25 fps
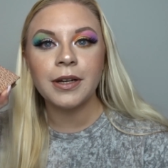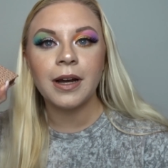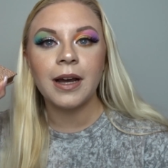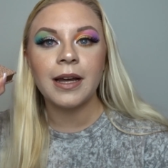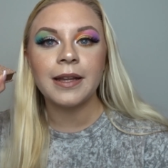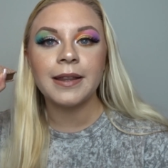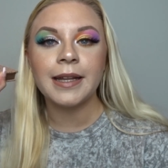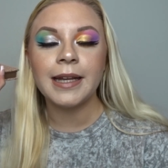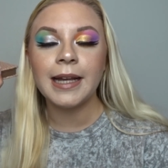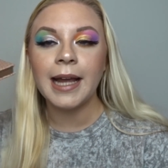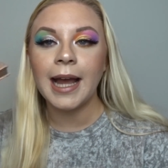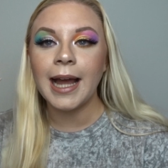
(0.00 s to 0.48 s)

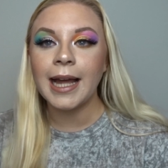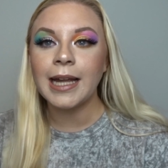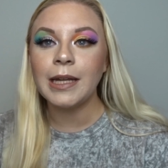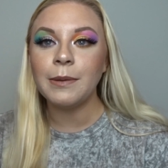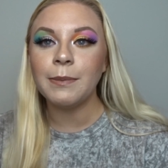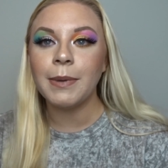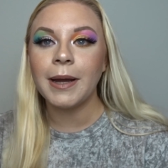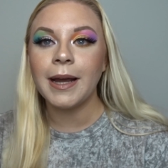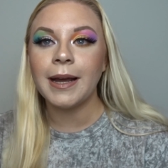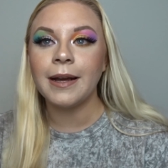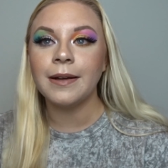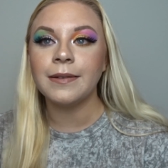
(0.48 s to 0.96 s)
I think
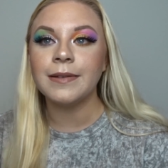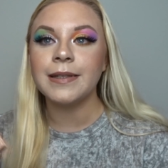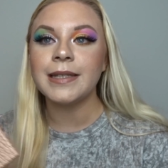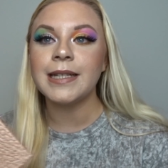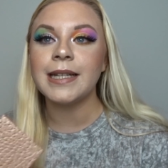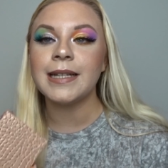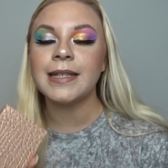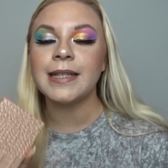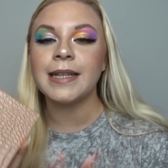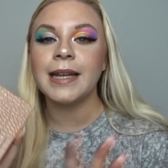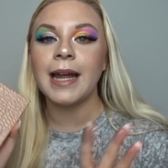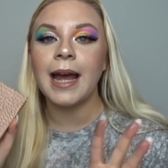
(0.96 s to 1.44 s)

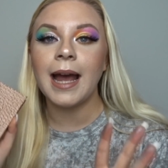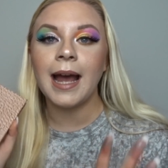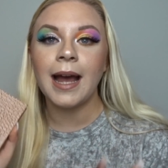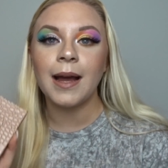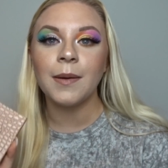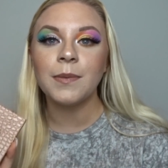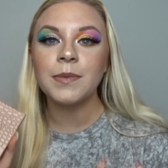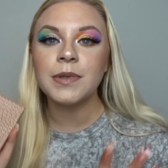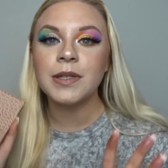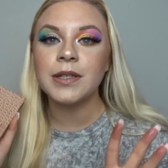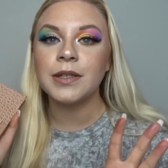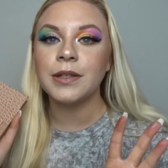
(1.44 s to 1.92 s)
£8 is an
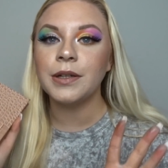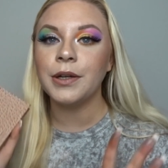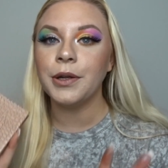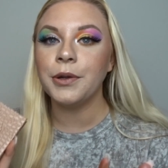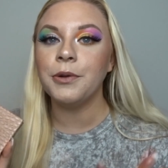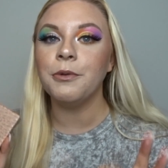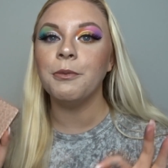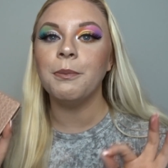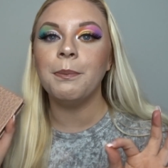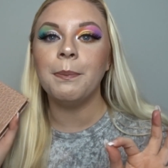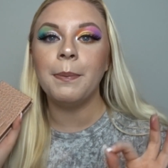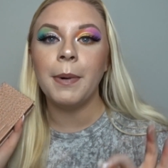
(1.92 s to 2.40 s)

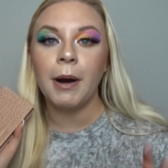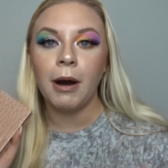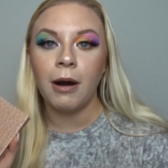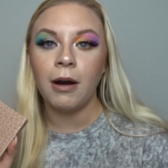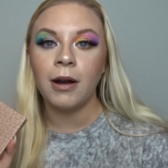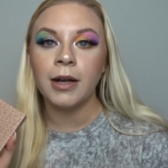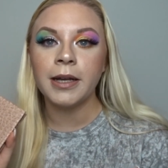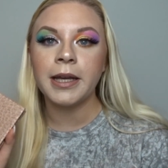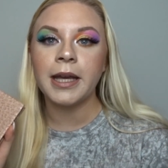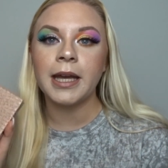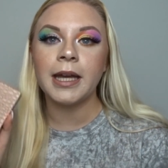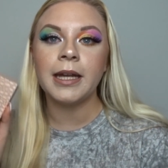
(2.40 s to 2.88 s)
absolute
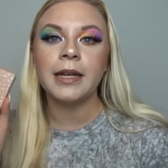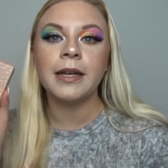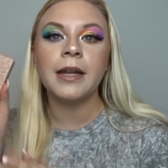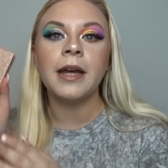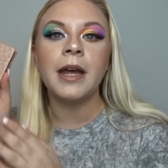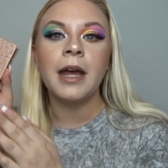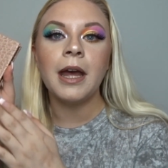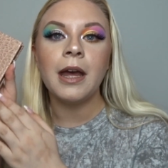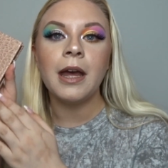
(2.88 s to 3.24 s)
bargain